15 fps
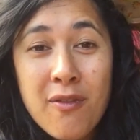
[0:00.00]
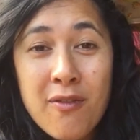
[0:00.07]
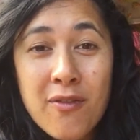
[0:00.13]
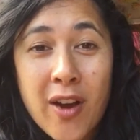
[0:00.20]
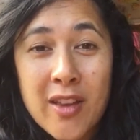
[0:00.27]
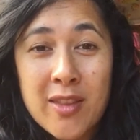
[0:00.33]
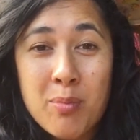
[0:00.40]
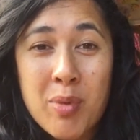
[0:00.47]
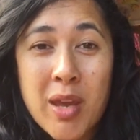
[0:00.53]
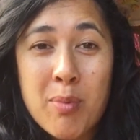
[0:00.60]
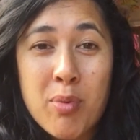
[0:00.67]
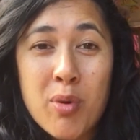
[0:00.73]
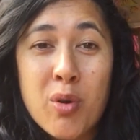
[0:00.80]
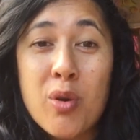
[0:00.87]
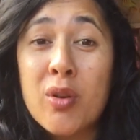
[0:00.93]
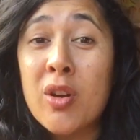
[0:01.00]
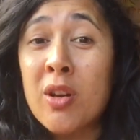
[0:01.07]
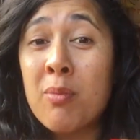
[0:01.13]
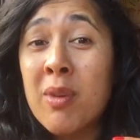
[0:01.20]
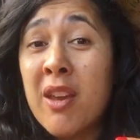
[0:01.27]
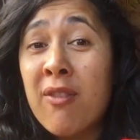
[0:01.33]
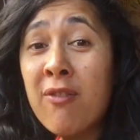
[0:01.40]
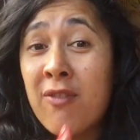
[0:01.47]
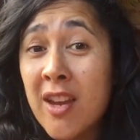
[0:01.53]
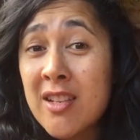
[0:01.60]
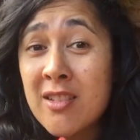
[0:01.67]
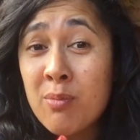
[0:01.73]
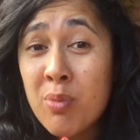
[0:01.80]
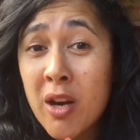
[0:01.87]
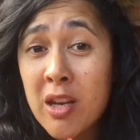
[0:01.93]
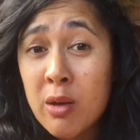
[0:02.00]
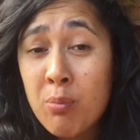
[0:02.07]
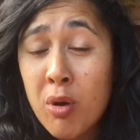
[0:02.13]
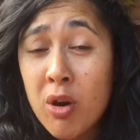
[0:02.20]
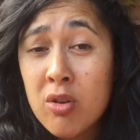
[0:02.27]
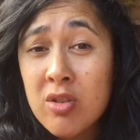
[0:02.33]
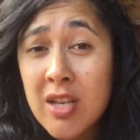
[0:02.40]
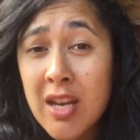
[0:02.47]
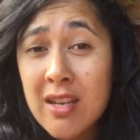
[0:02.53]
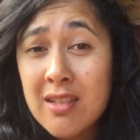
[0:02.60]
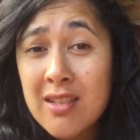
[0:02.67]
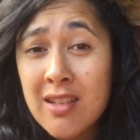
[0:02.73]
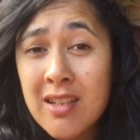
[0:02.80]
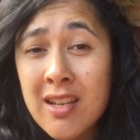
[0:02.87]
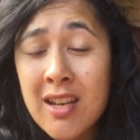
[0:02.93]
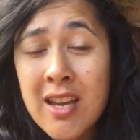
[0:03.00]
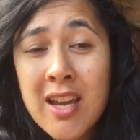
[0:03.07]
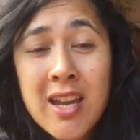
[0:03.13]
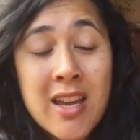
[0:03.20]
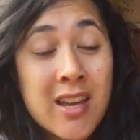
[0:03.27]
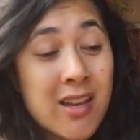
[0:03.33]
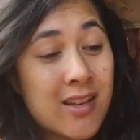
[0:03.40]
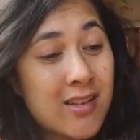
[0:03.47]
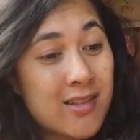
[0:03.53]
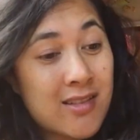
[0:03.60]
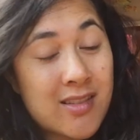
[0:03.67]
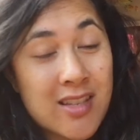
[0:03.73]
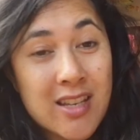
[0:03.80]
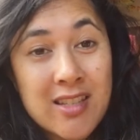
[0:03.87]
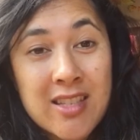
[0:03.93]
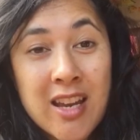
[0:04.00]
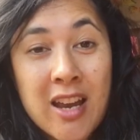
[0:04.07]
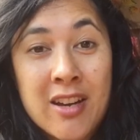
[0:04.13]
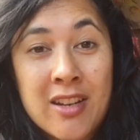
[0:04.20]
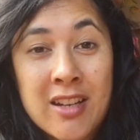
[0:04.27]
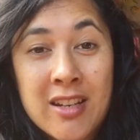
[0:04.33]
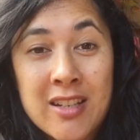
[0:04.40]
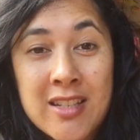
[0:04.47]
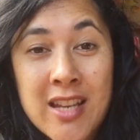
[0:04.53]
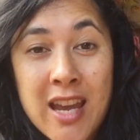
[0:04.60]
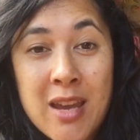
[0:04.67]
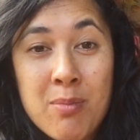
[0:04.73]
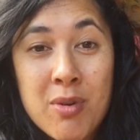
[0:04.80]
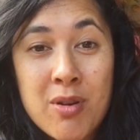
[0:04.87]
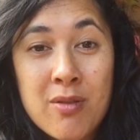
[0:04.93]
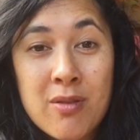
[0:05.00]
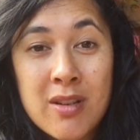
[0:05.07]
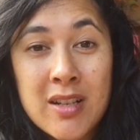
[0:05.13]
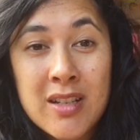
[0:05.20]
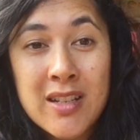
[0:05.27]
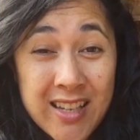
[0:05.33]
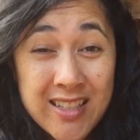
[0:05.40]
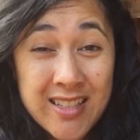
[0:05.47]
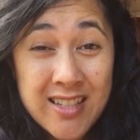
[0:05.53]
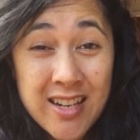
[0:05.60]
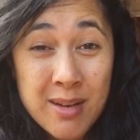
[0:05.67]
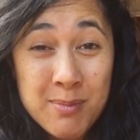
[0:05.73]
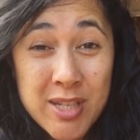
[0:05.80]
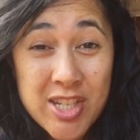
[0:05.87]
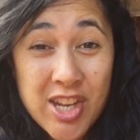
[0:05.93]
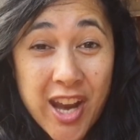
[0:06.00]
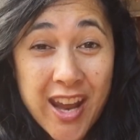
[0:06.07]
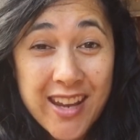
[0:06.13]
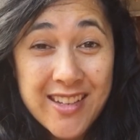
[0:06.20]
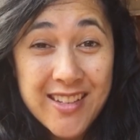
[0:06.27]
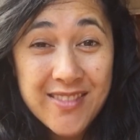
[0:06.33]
find the people who are going to be affected by your project, sit down at a table, it's time to chat.